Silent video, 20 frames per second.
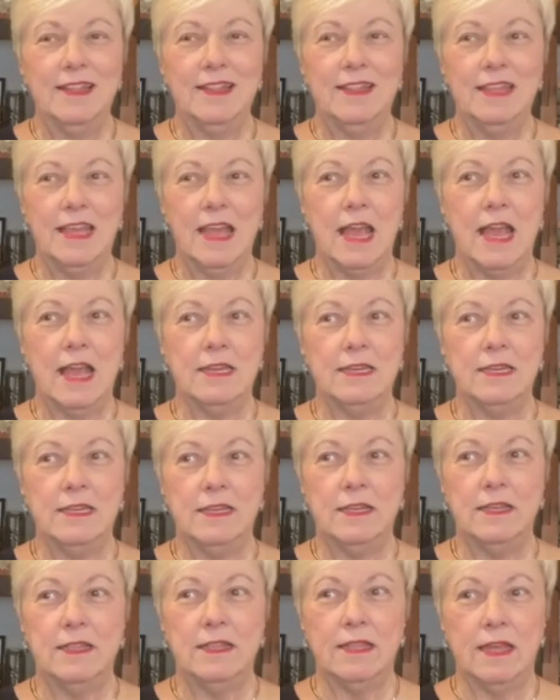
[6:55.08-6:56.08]
the
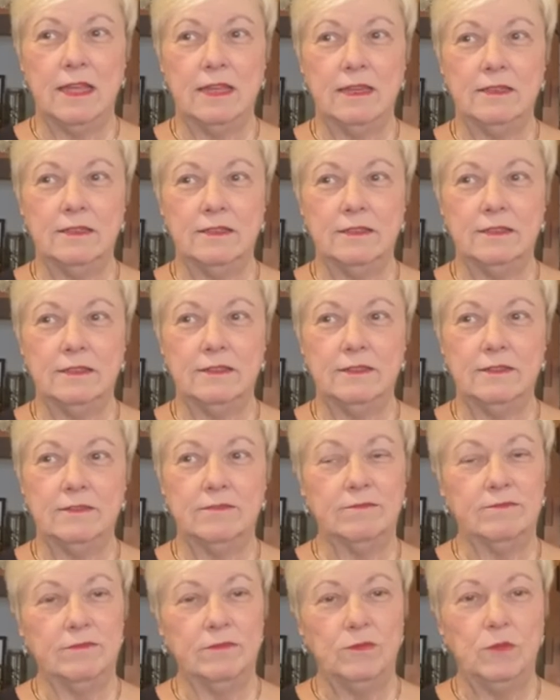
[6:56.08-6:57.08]
idea that
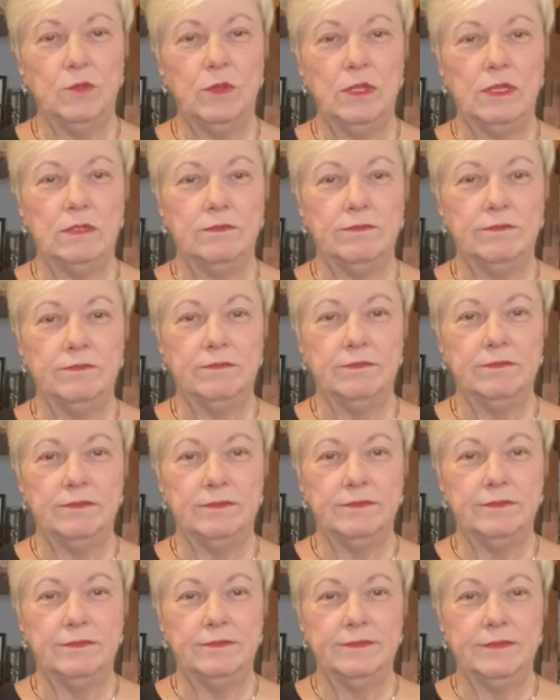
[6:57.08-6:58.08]
we'll
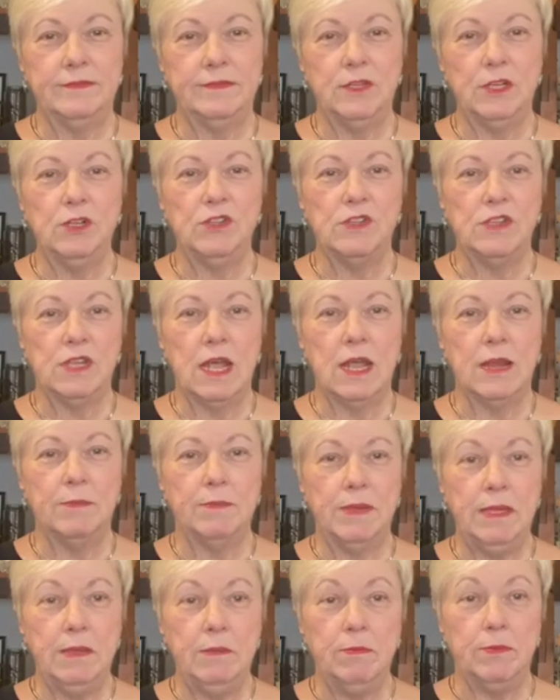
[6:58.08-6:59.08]
lose a lot
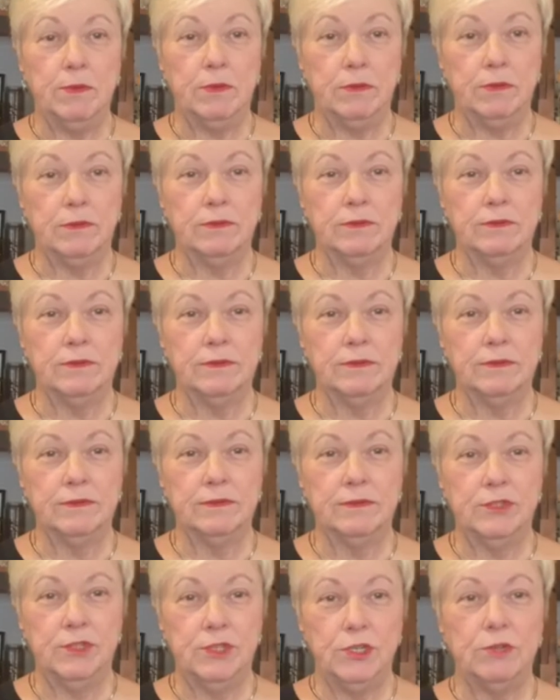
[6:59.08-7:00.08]
of people,
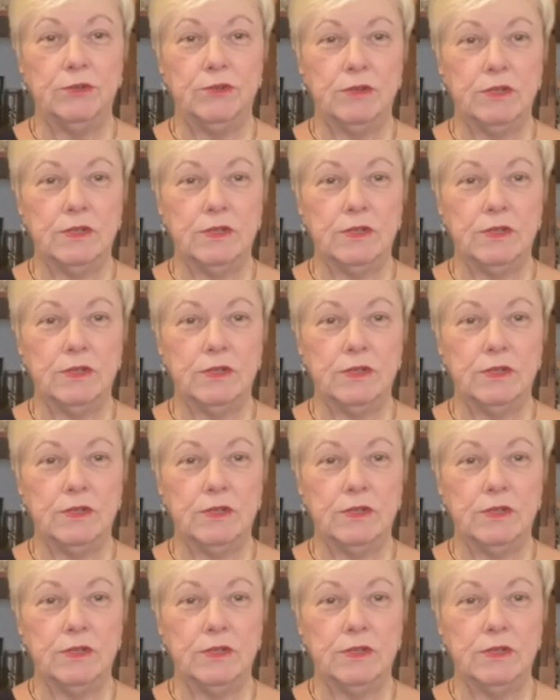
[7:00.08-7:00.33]
children